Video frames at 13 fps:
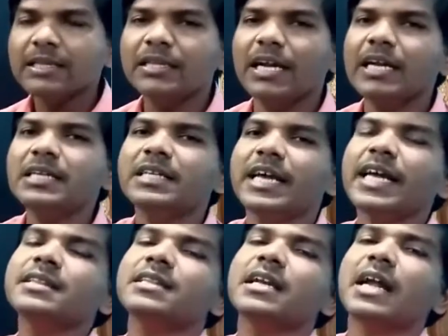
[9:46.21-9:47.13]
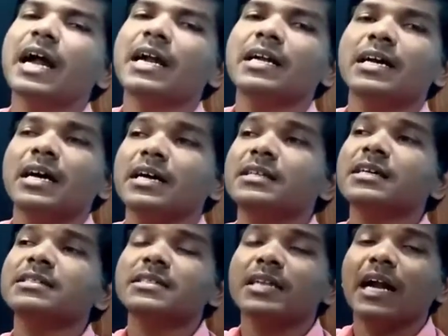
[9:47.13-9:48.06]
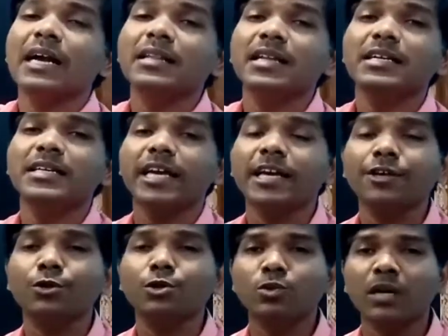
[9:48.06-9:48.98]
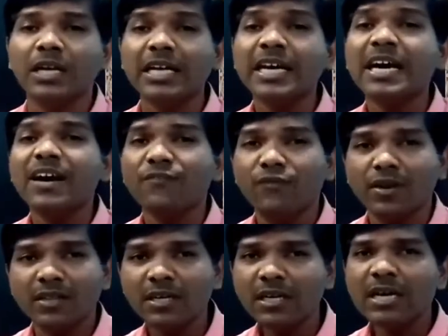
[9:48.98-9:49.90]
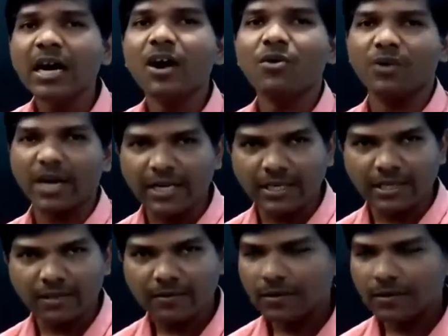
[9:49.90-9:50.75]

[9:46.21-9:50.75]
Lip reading: They'll take the land, others' land they'll take usually for the rent.